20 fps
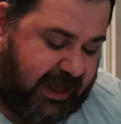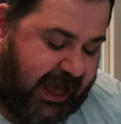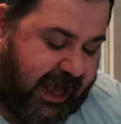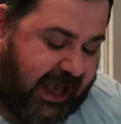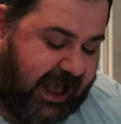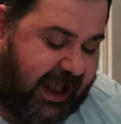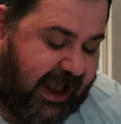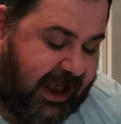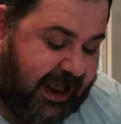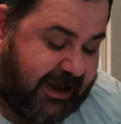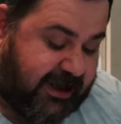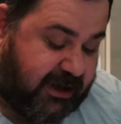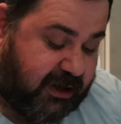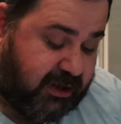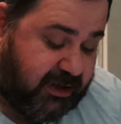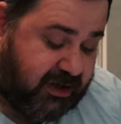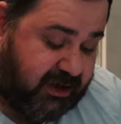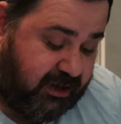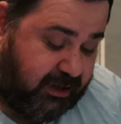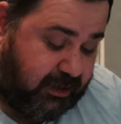
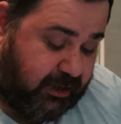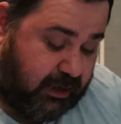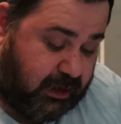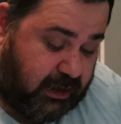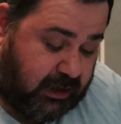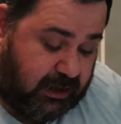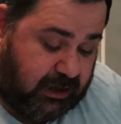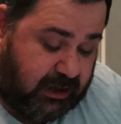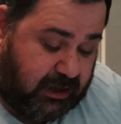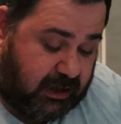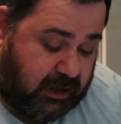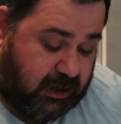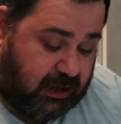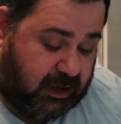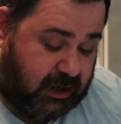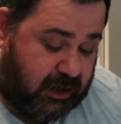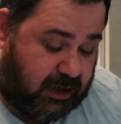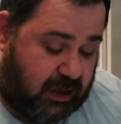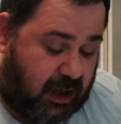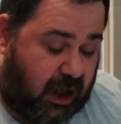And
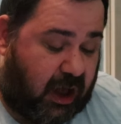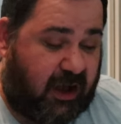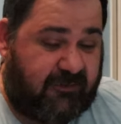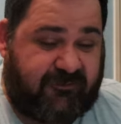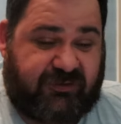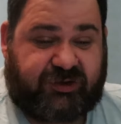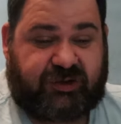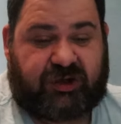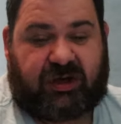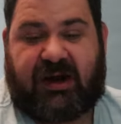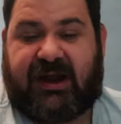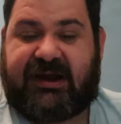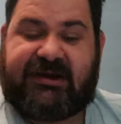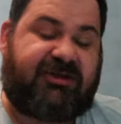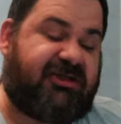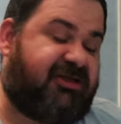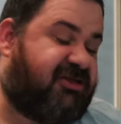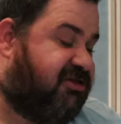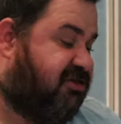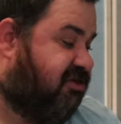I've tried
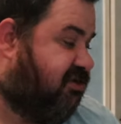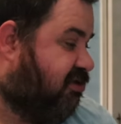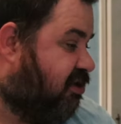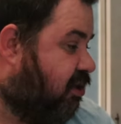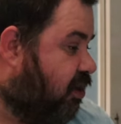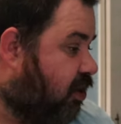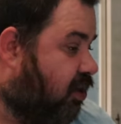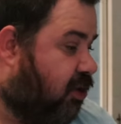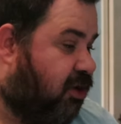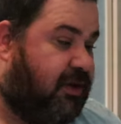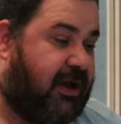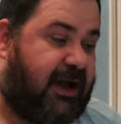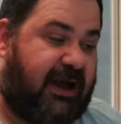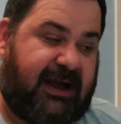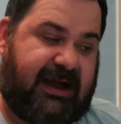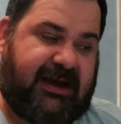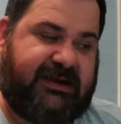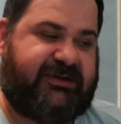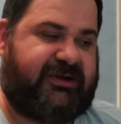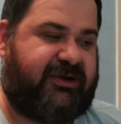so
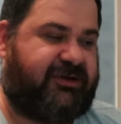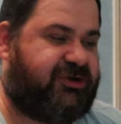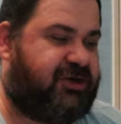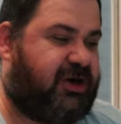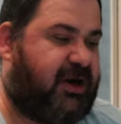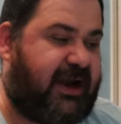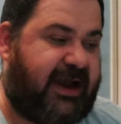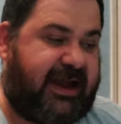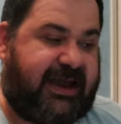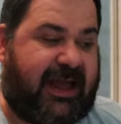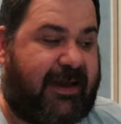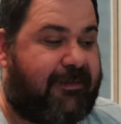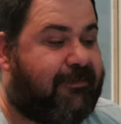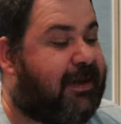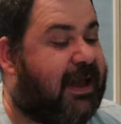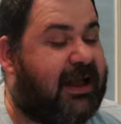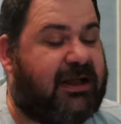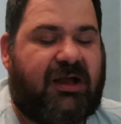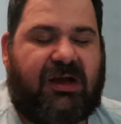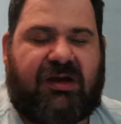hard to try and get
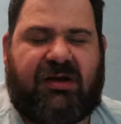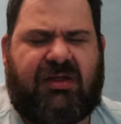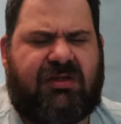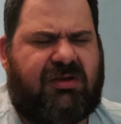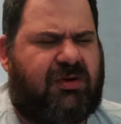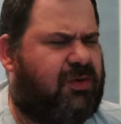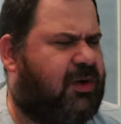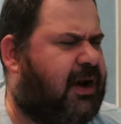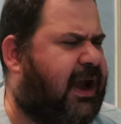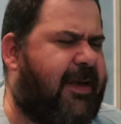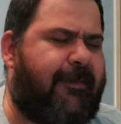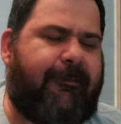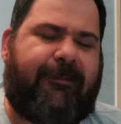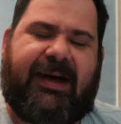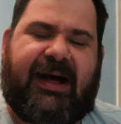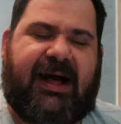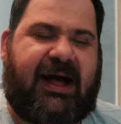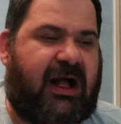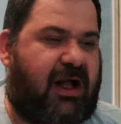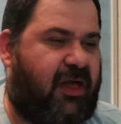back onto the right
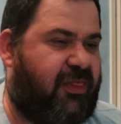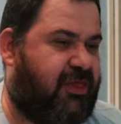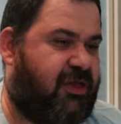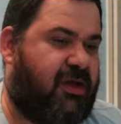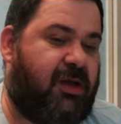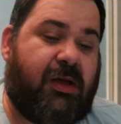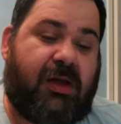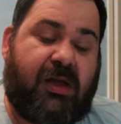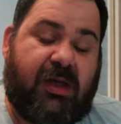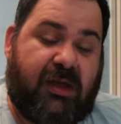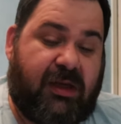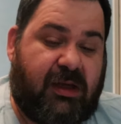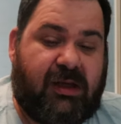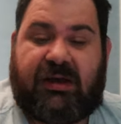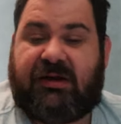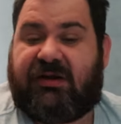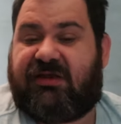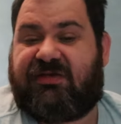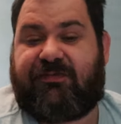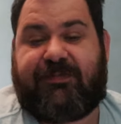path,
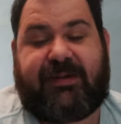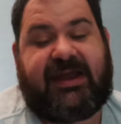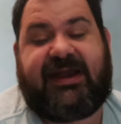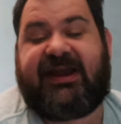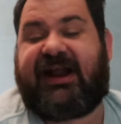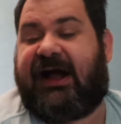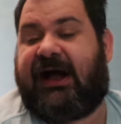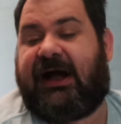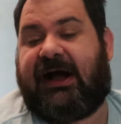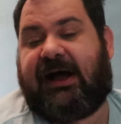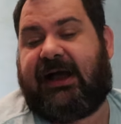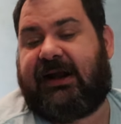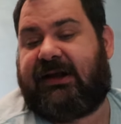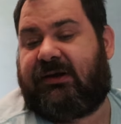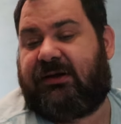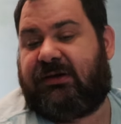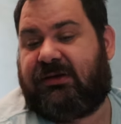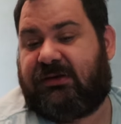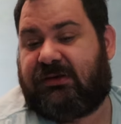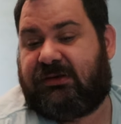and it's been hard.
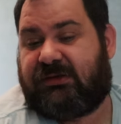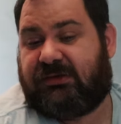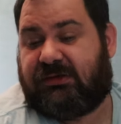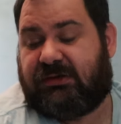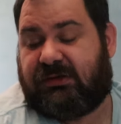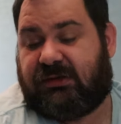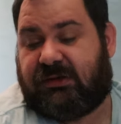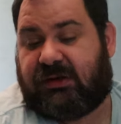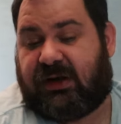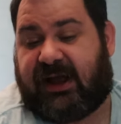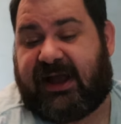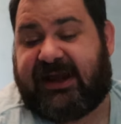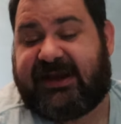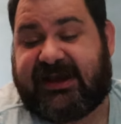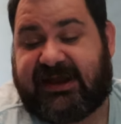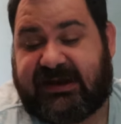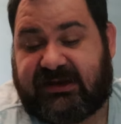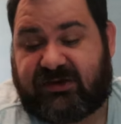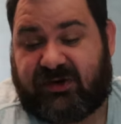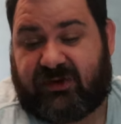I
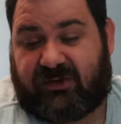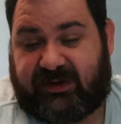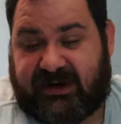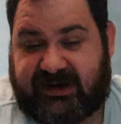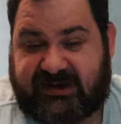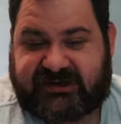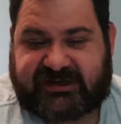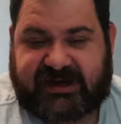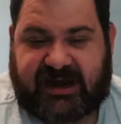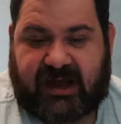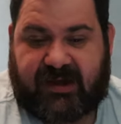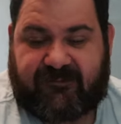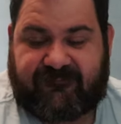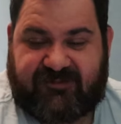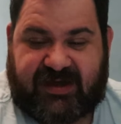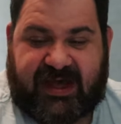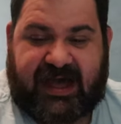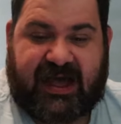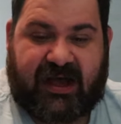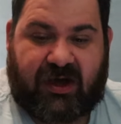need to reach out
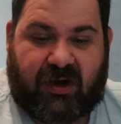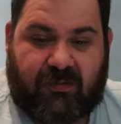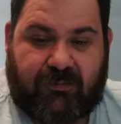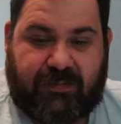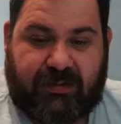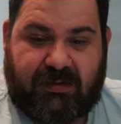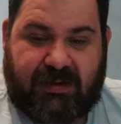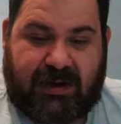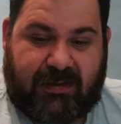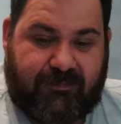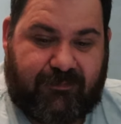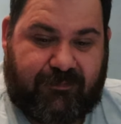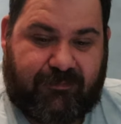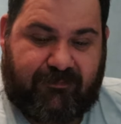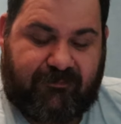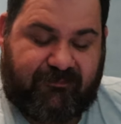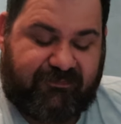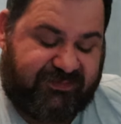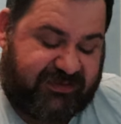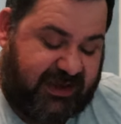for help,
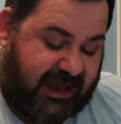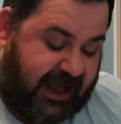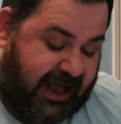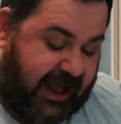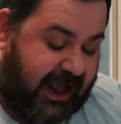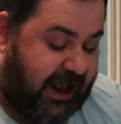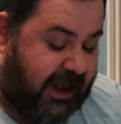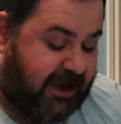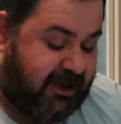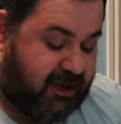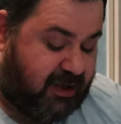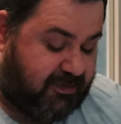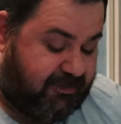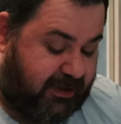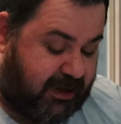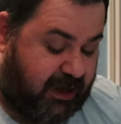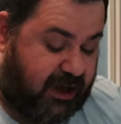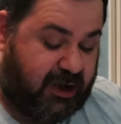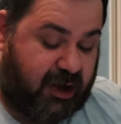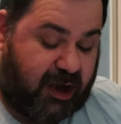
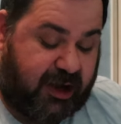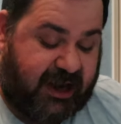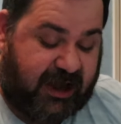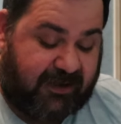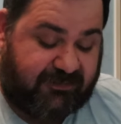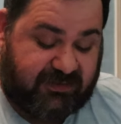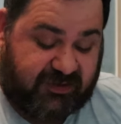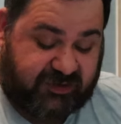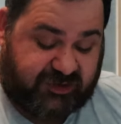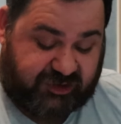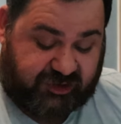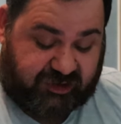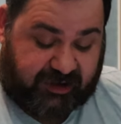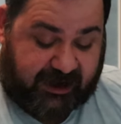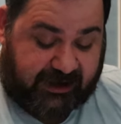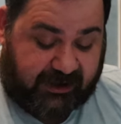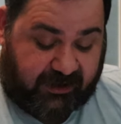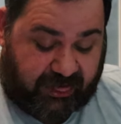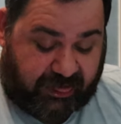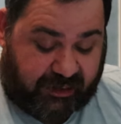but I don't have the
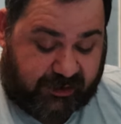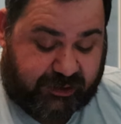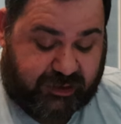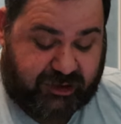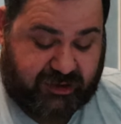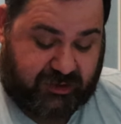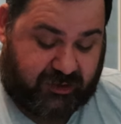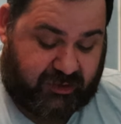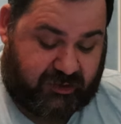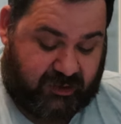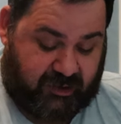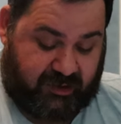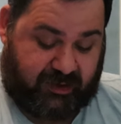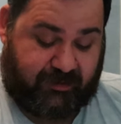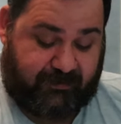strength to.